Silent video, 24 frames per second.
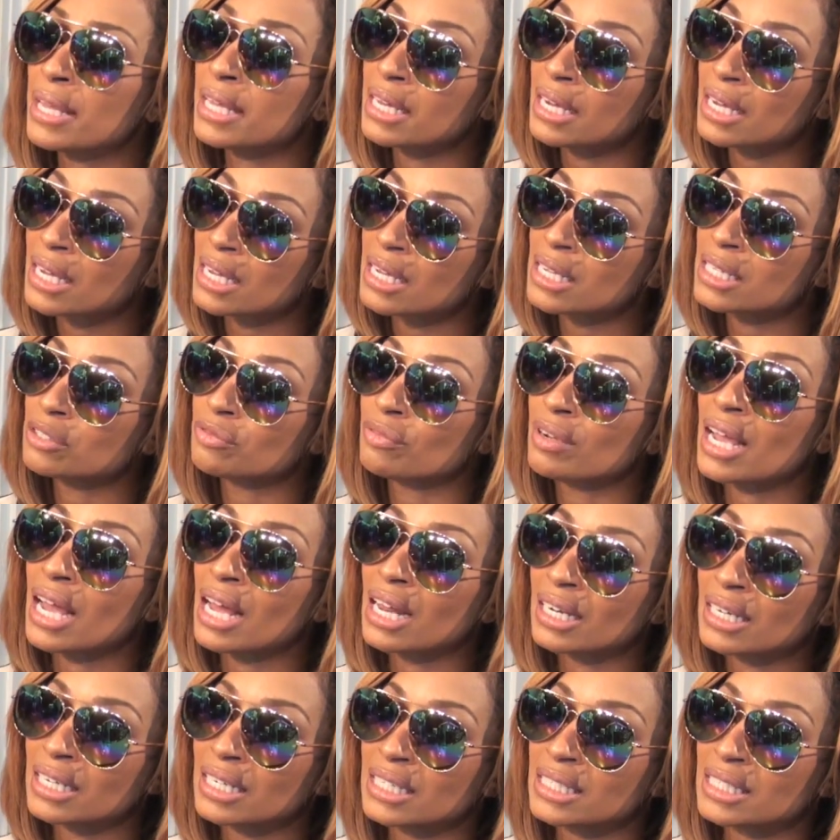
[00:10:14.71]
Because
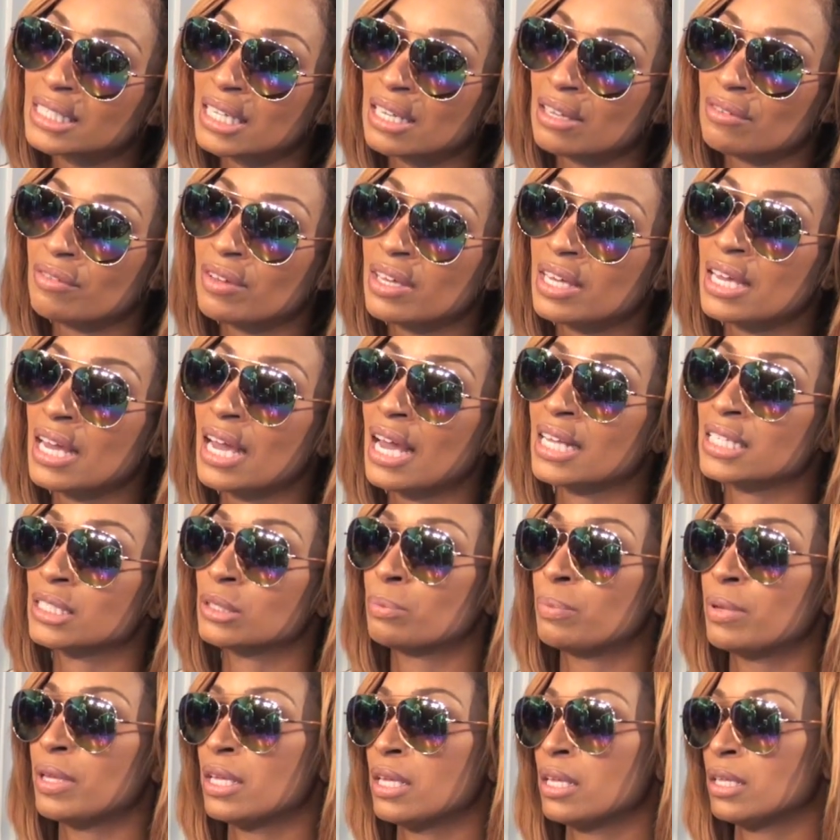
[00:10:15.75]
reality TV has
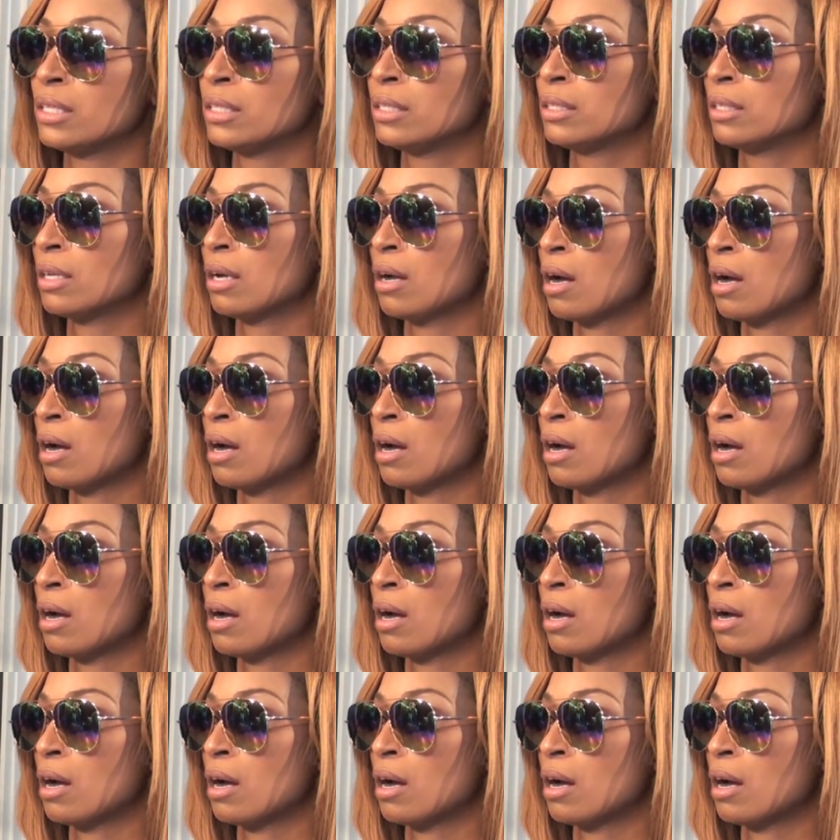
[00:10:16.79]
been,